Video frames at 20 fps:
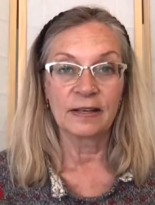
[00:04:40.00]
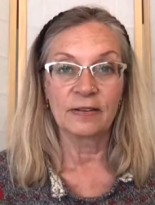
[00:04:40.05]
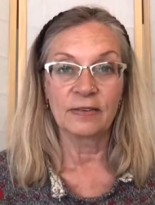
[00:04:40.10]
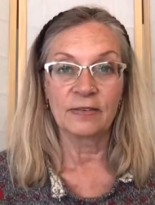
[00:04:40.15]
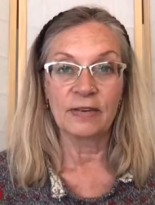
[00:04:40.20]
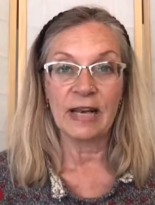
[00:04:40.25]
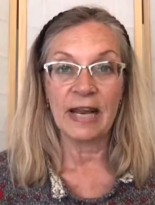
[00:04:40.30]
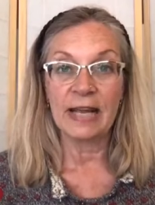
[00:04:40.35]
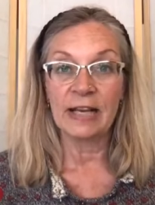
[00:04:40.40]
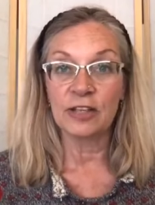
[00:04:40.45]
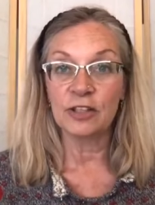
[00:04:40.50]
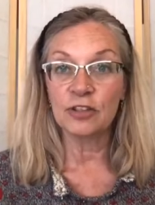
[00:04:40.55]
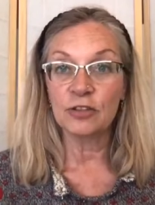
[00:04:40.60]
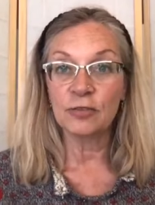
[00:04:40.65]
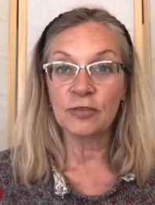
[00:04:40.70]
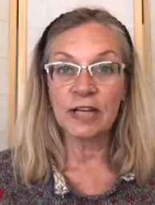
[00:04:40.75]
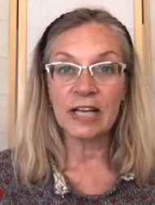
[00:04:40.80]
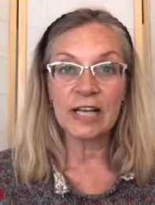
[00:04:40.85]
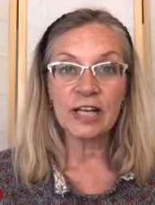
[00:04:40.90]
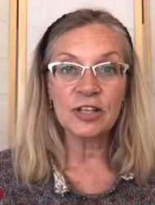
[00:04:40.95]
related to
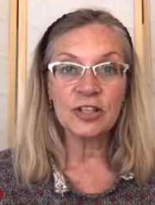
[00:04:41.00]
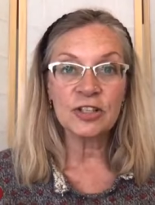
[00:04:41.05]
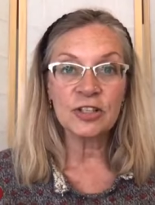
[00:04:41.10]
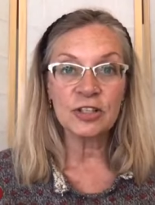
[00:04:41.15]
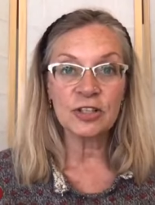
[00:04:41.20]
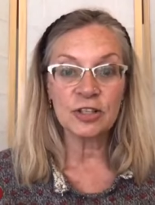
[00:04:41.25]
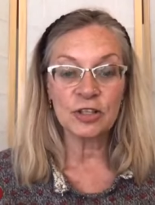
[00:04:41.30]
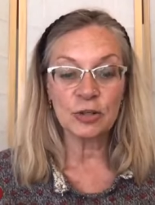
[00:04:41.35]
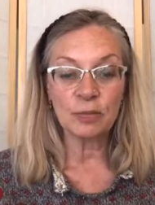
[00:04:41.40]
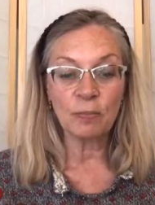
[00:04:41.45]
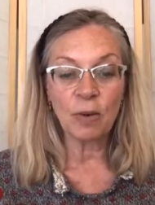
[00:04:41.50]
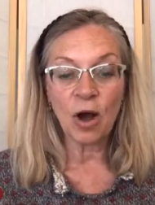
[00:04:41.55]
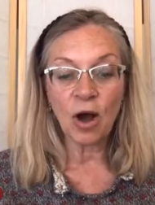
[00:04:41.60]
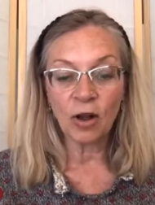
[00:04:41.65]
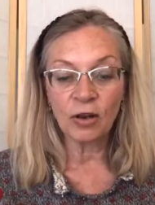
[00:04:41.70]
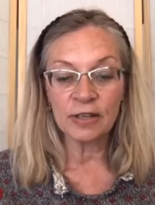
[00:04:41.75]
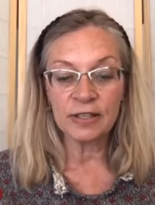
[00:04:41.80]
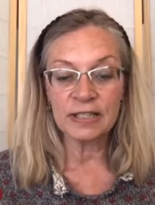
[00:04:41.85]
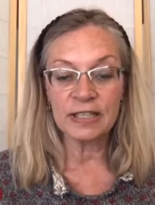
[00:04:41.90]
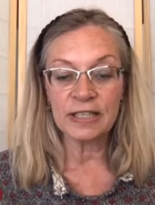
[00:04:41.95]
religion, to
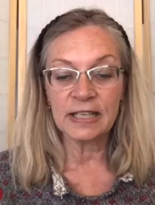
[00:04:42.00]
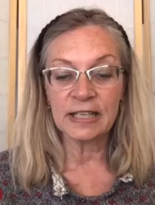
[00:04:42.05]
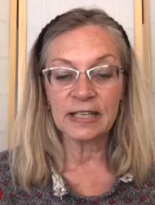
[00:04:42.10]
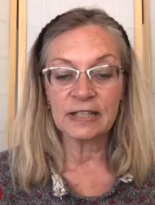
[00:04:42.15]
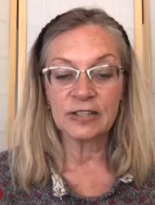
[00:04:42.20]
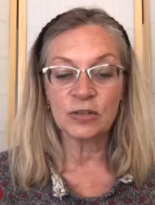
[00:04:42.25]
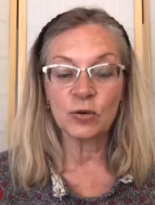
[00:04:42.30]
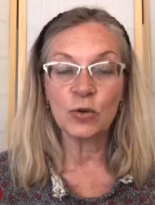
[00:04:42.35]
politics,